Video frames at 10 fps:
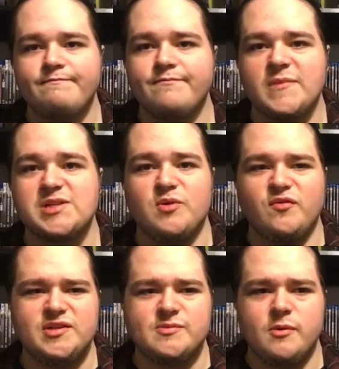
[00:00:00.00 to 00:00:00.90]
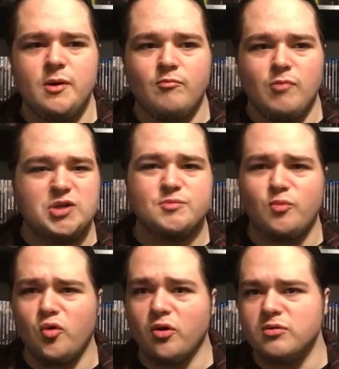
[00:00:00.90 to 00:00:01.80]
this movie's much
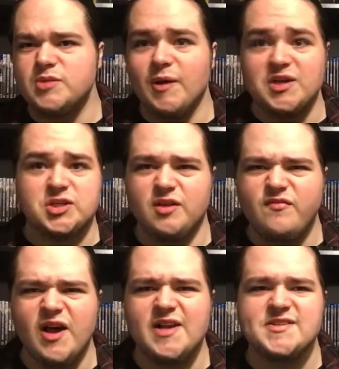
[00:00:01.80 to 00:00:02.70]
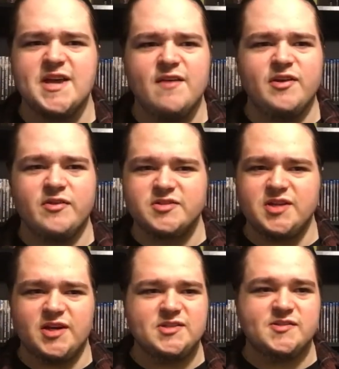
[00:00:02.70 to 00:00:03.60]
more special effects heavy. There's
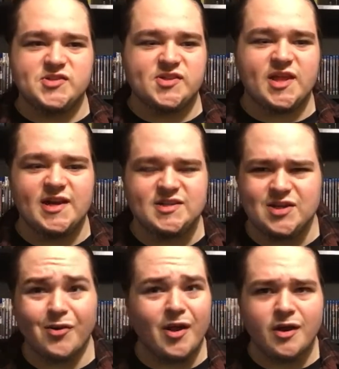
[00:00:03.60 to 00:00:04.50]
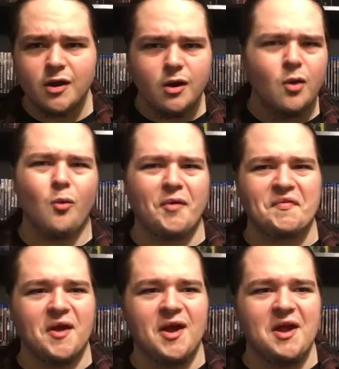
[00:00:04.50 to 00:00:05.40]
tons of just things that are like, what
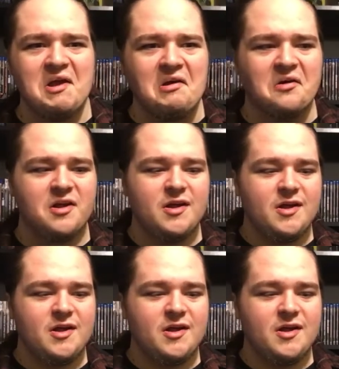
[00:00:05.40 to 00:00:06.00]
the hell?